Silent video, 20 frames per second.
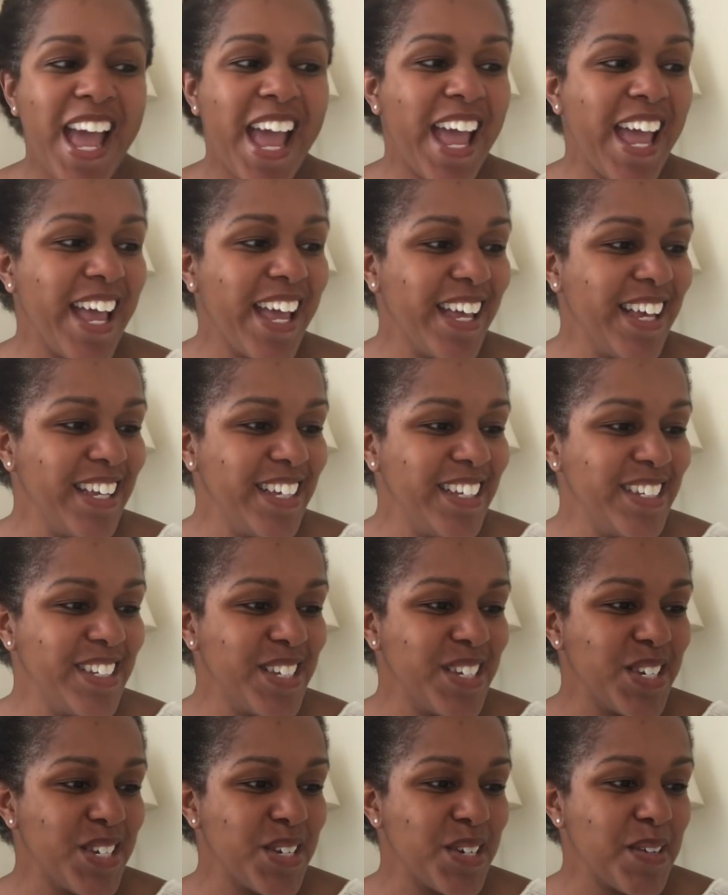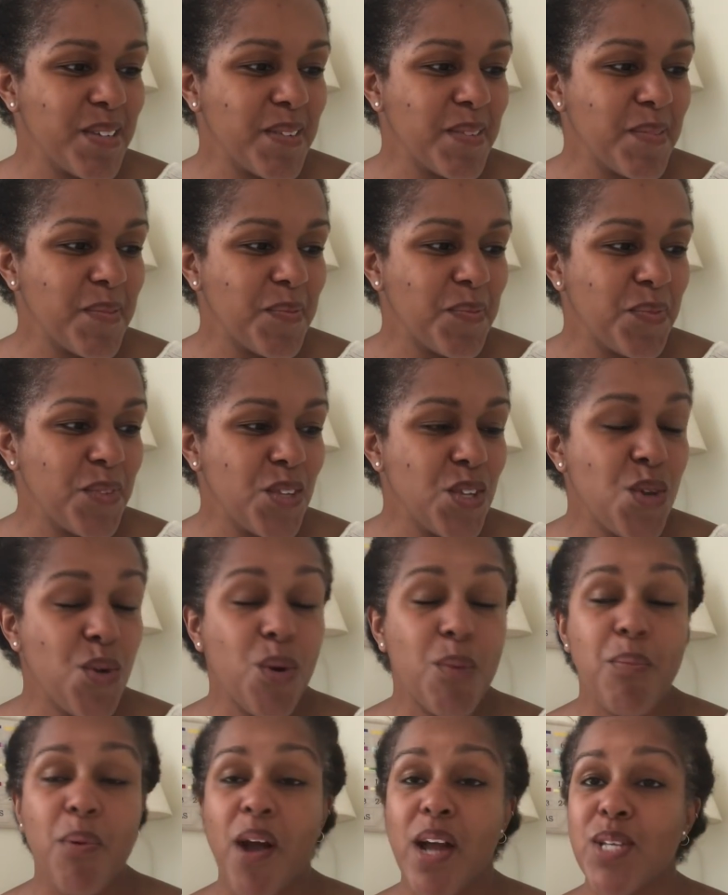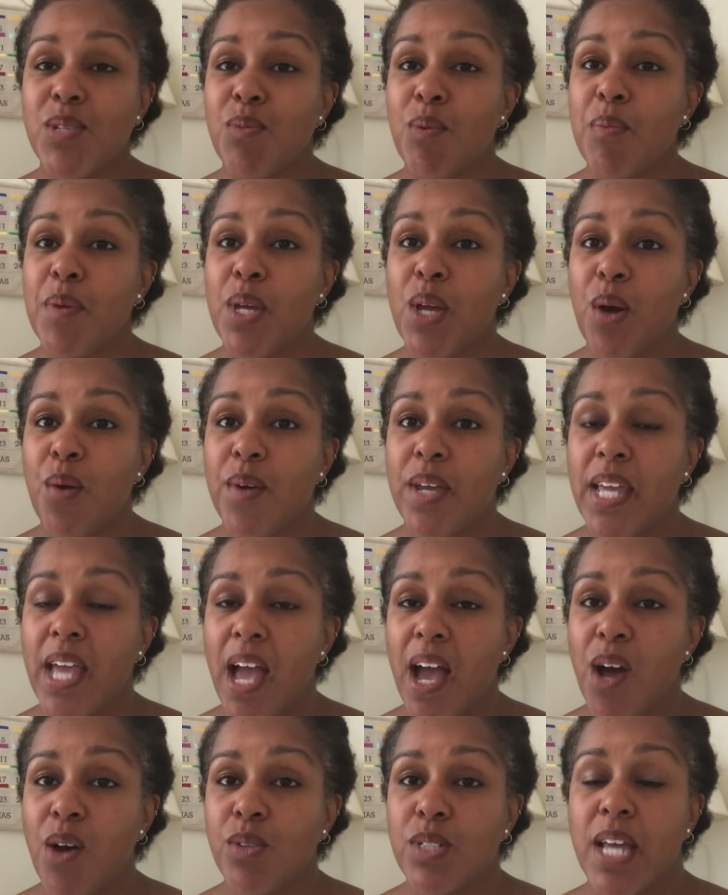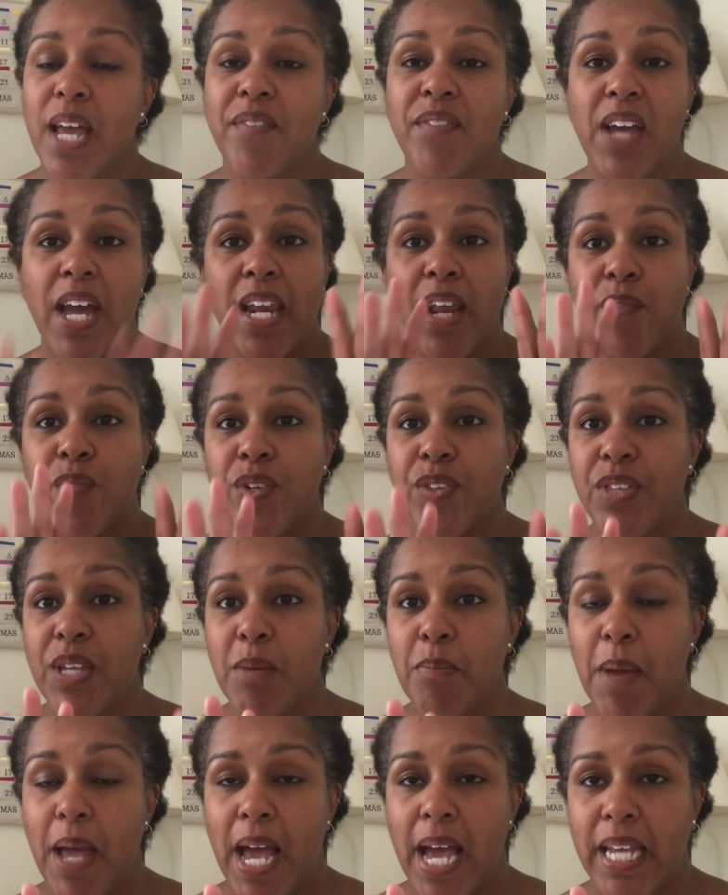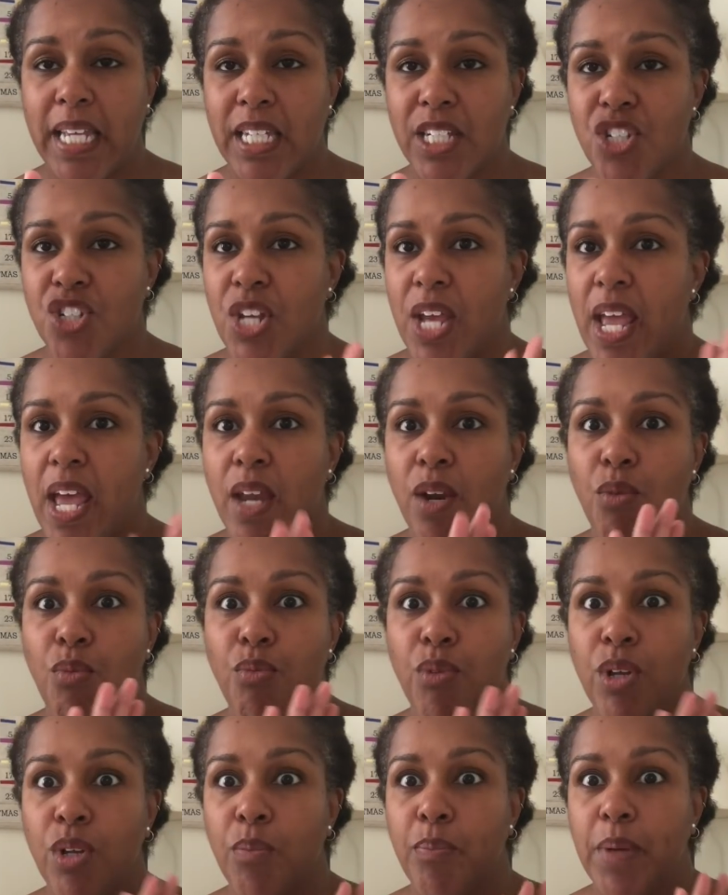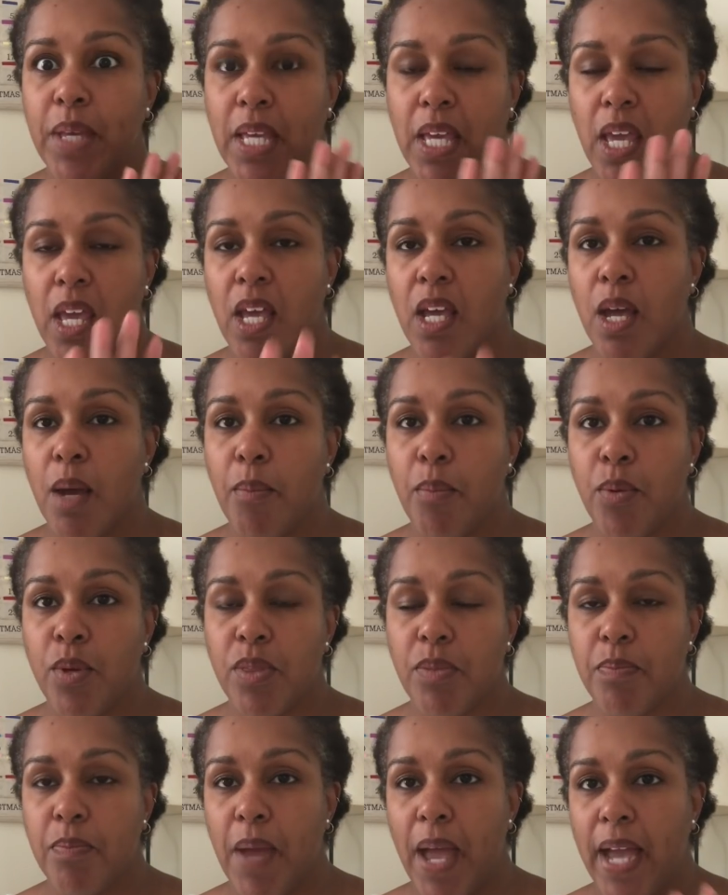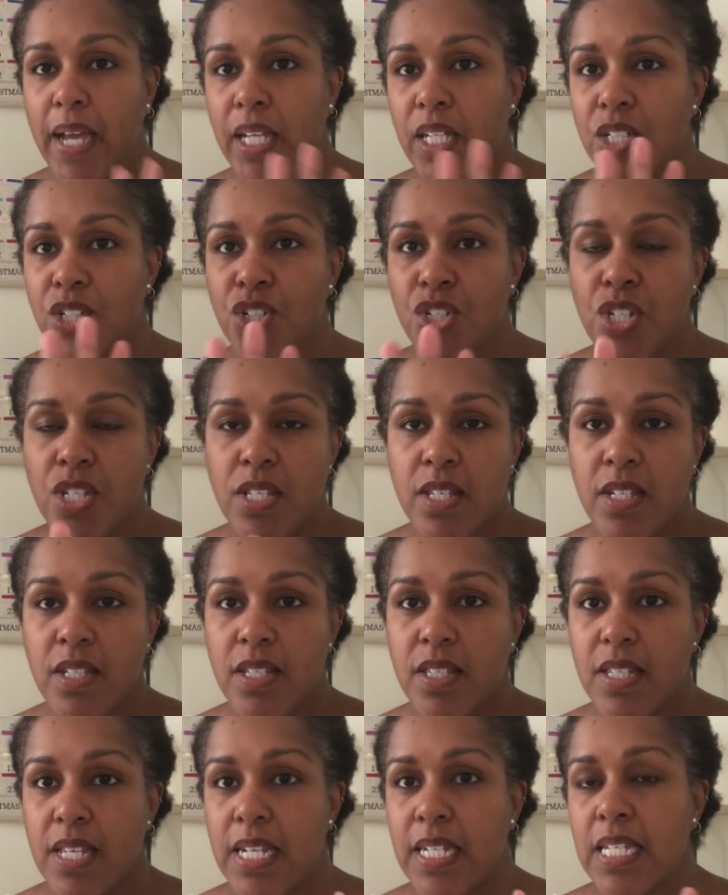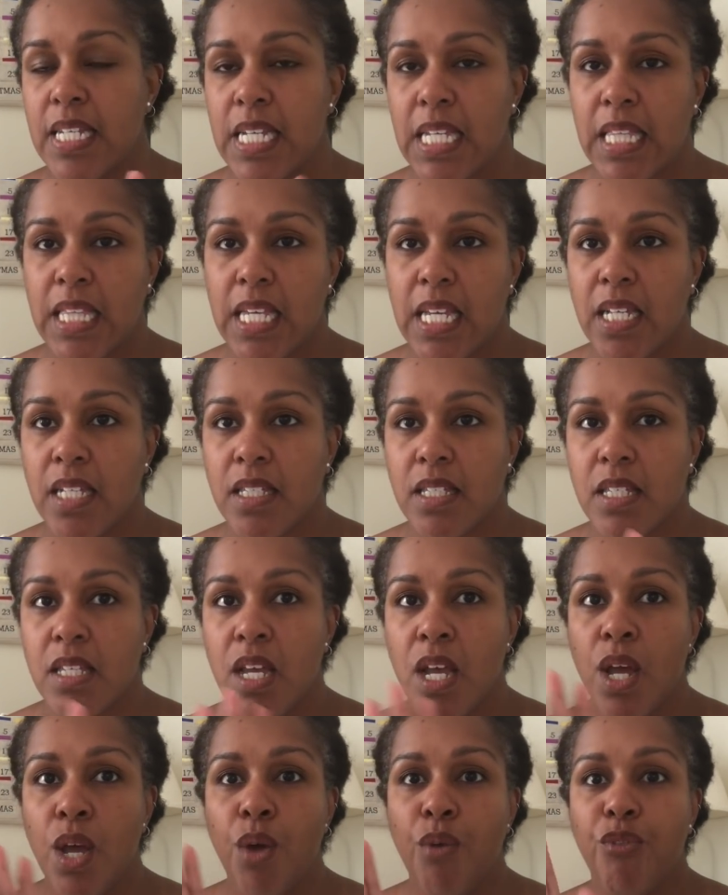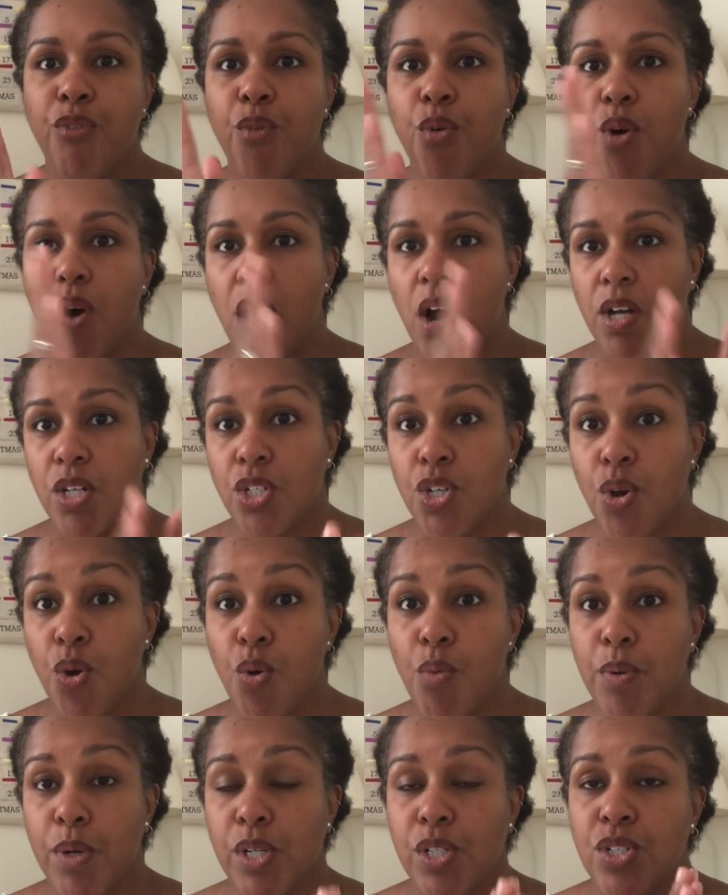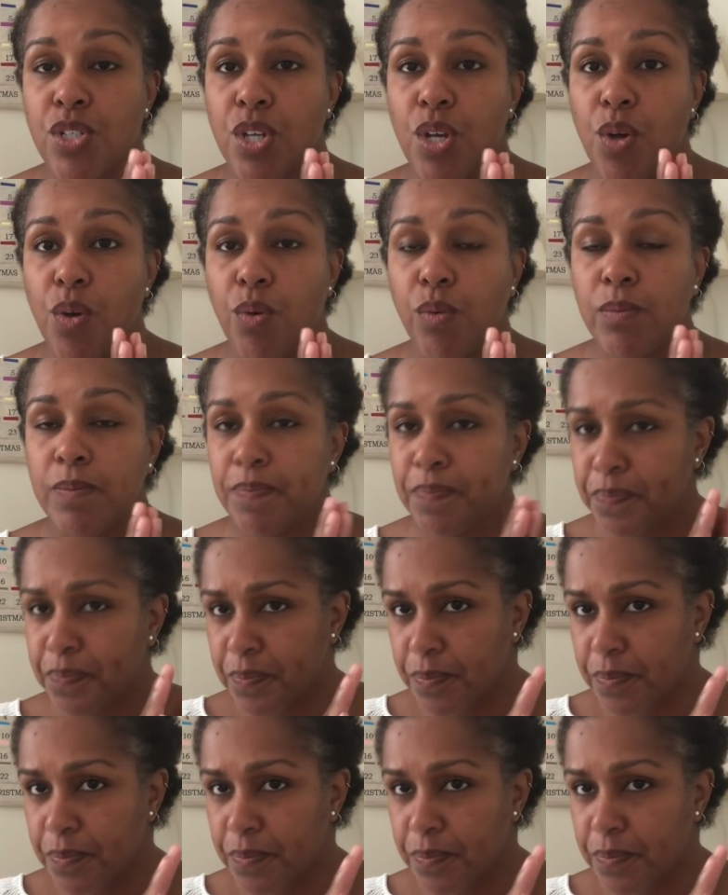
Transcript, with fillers: And your prize will be going out. I've got everything packaged. I had a real big hiccup with packages and sending things for October, so